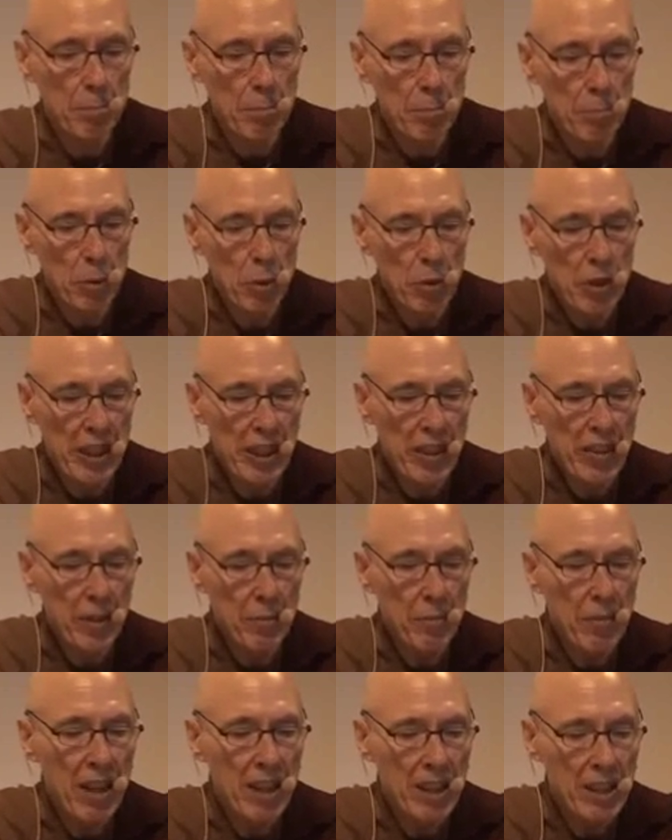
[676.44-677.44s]
Buddha and the
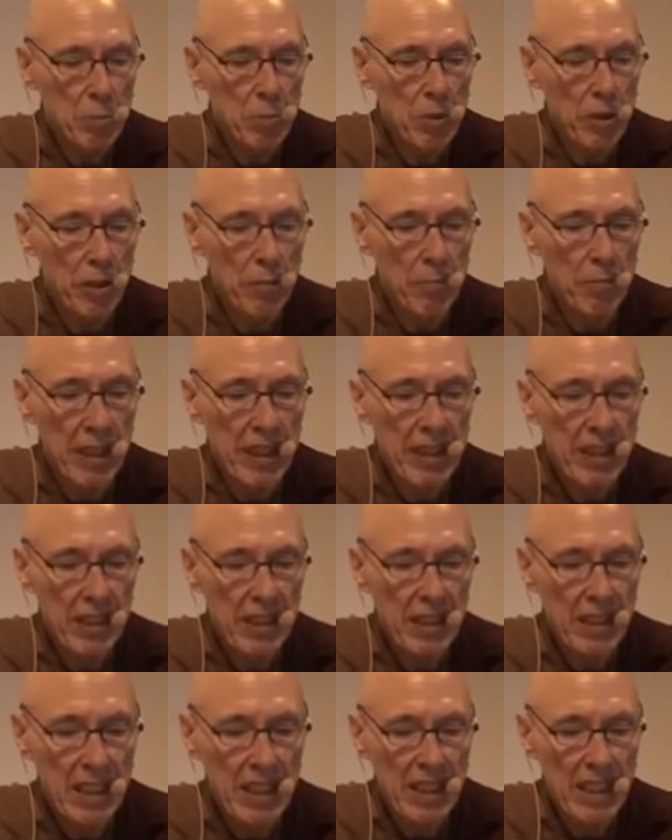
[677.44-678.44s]
monks with a
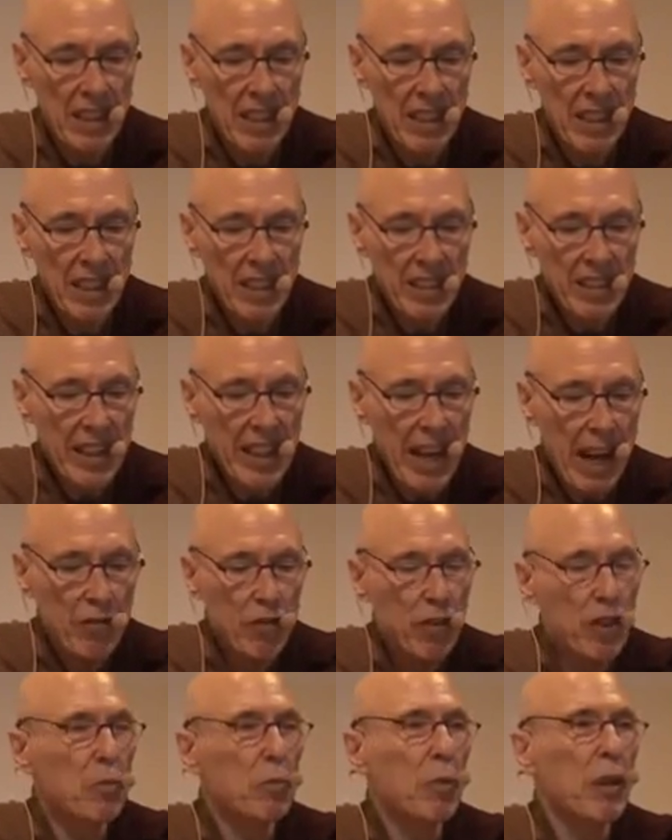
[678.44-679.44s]
meal. Then
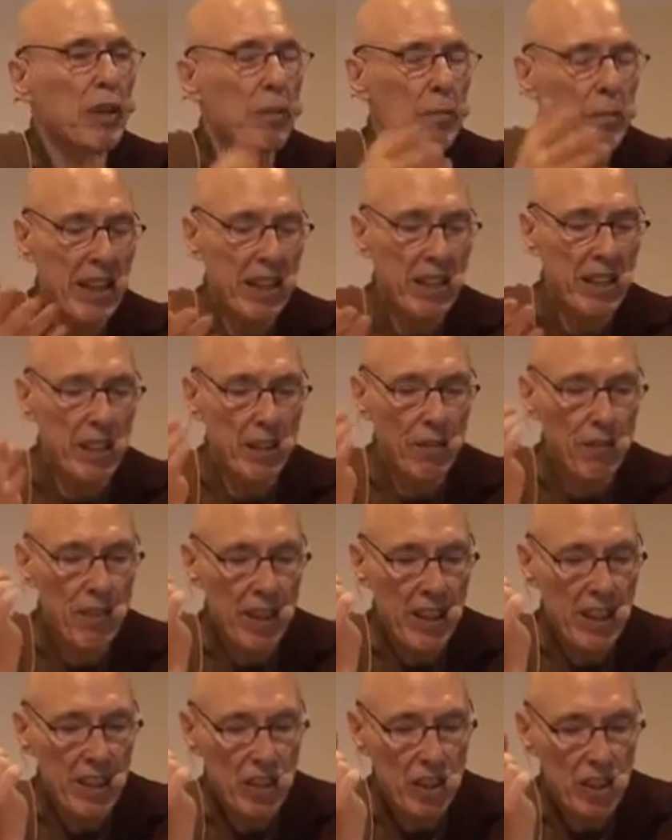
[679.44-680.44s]
when the meal is
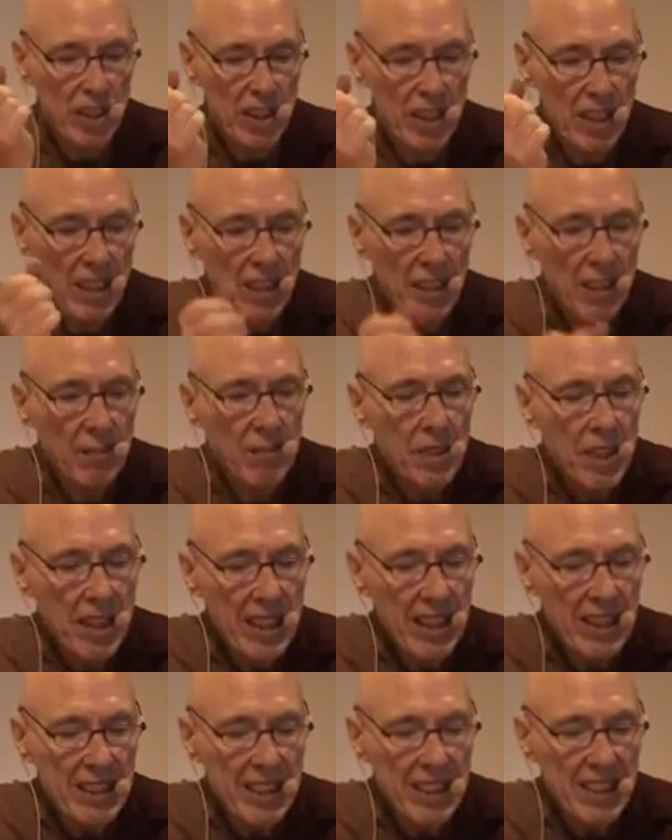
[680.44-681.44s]
finished,
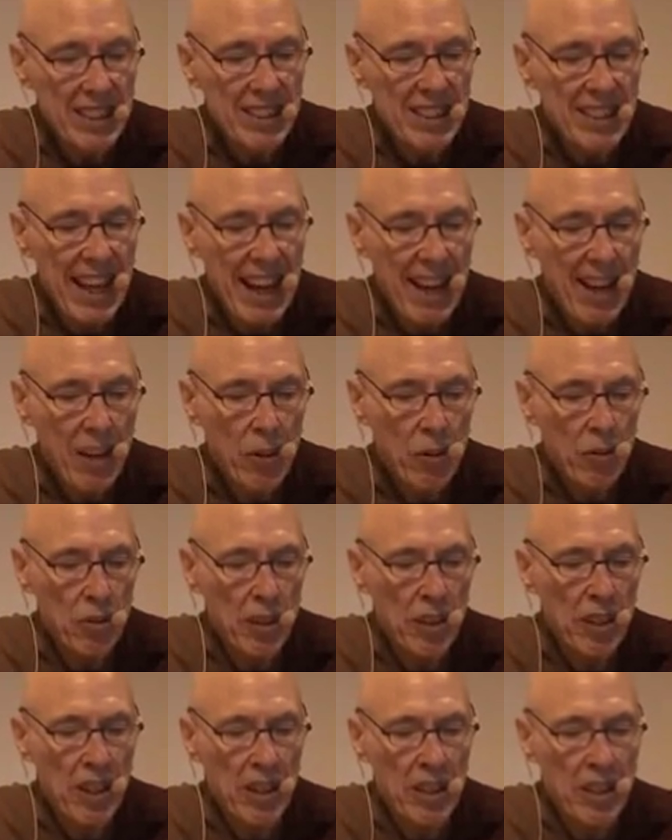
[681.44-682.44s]
he sits
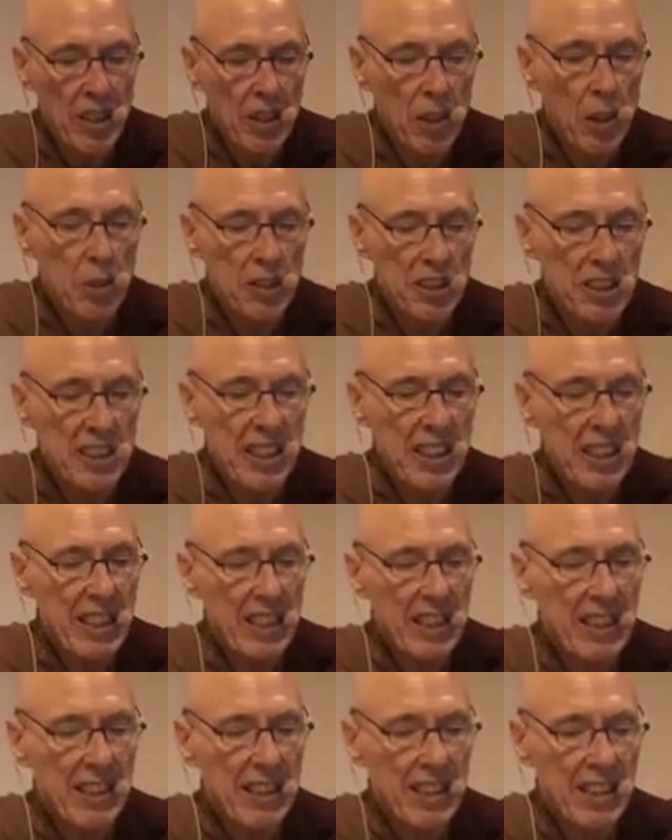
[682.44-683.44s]
down on a low
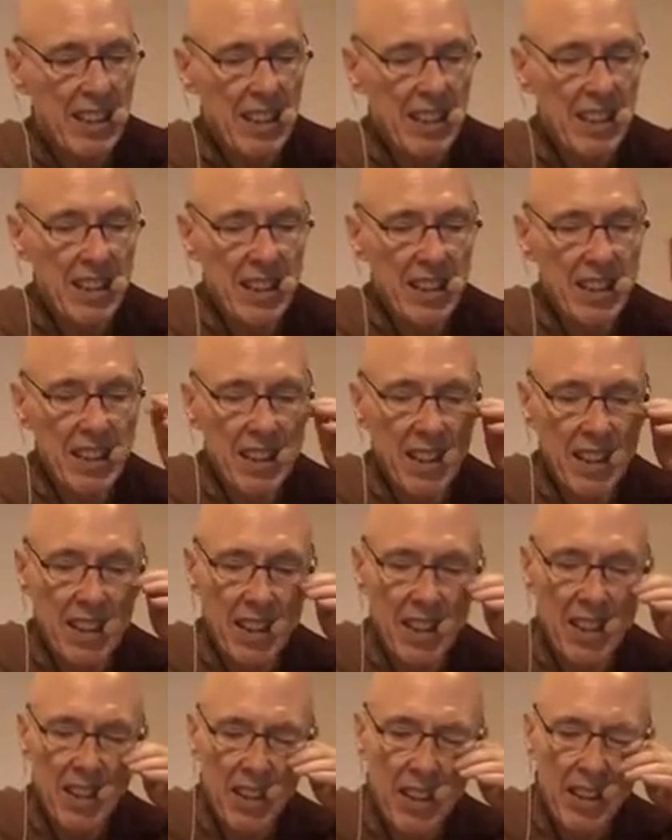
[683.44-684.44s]
seat
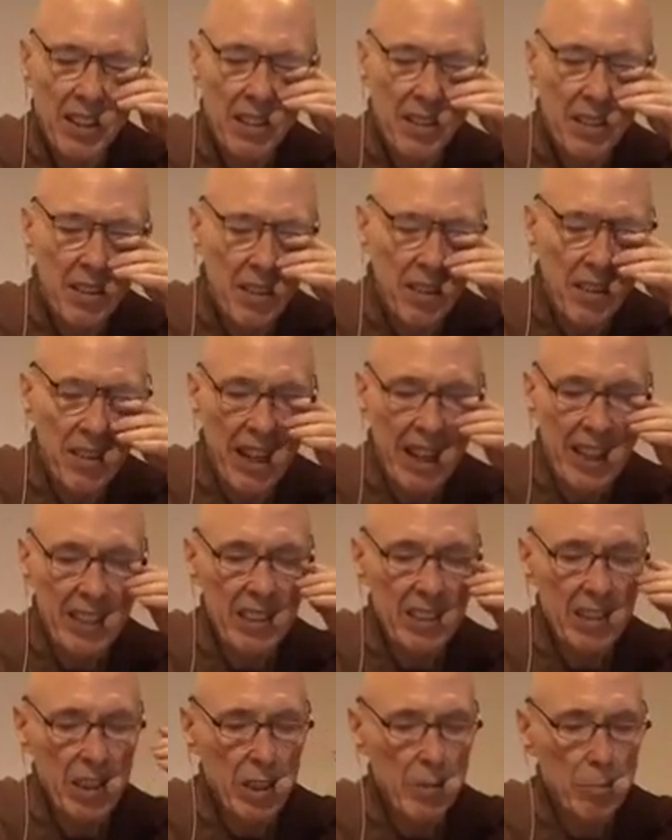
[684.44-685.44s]

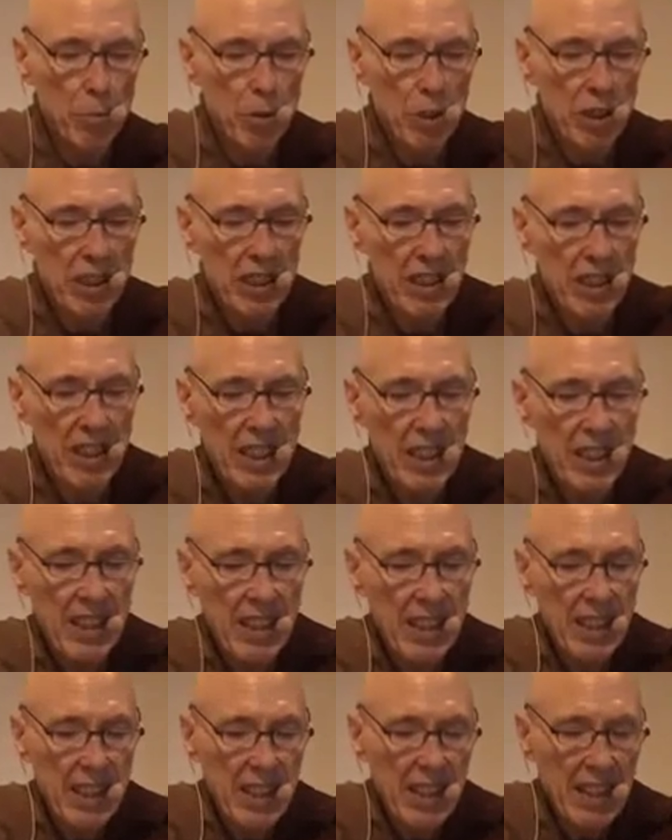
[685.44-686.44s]
next to the Buddha,
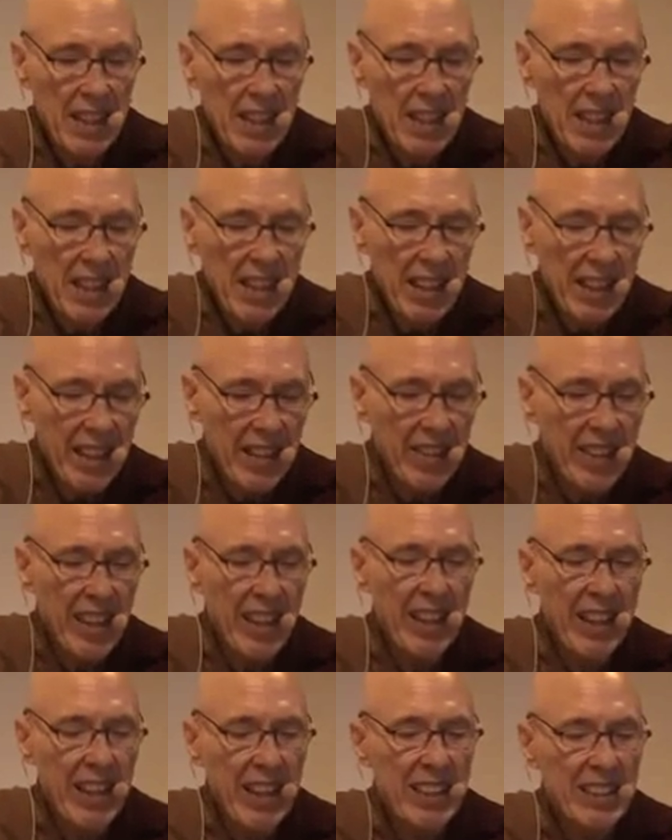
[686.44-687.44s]
and
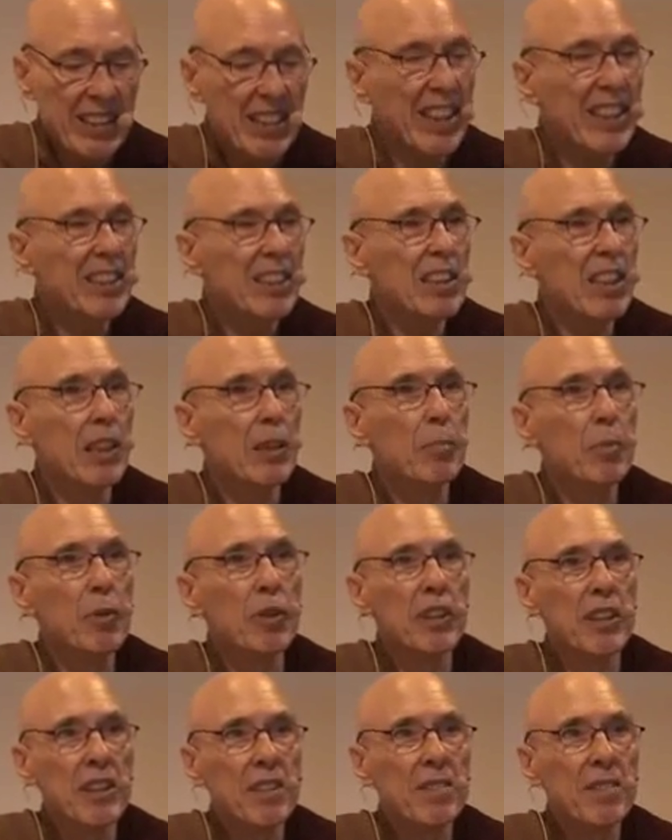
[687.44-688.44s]
then he says to the
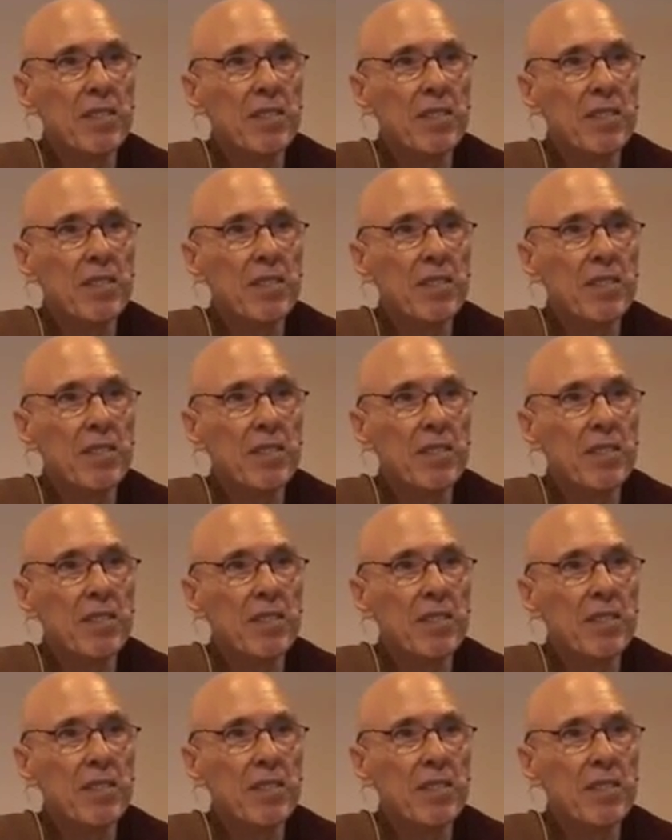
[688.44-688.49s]
Buddha,